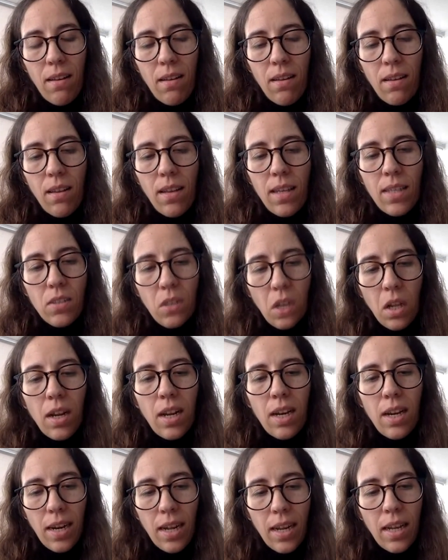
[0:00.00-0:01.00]
is not a
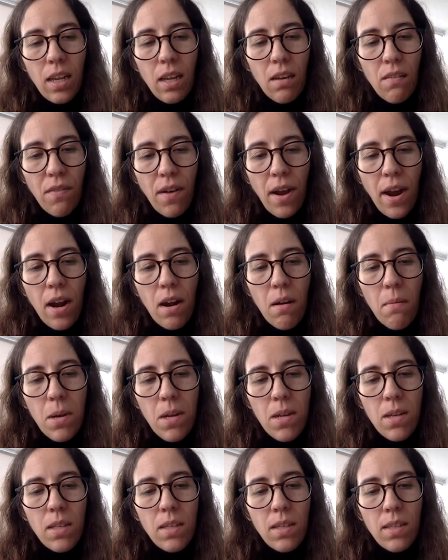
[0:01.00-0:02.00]
clinical
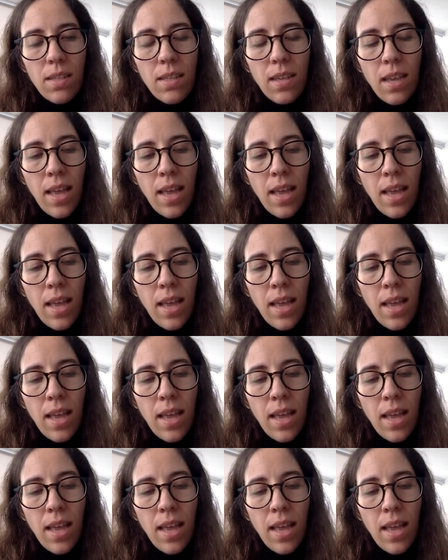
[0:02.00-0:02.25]
environment,